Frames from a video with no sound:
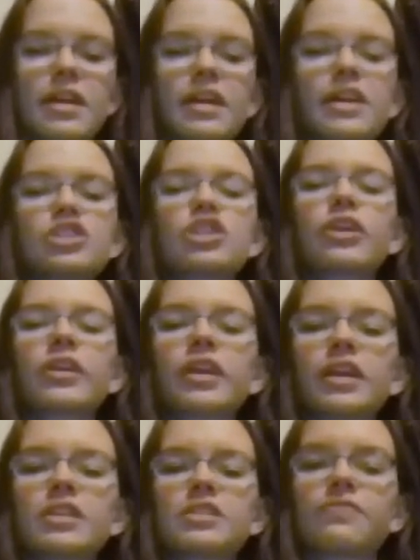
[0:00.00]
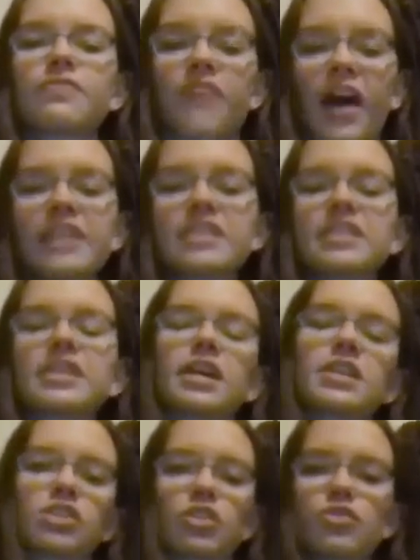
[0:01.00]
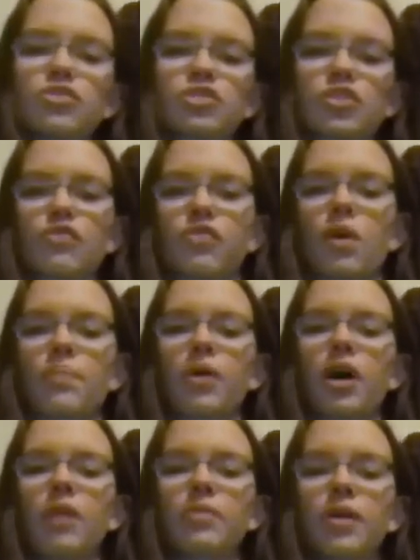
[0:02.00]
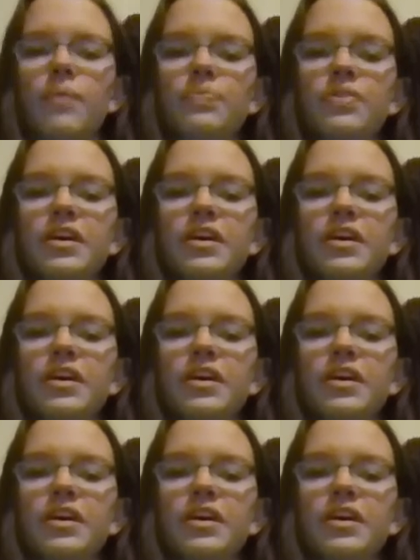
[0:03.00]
Engineering is finding a solution for a problem.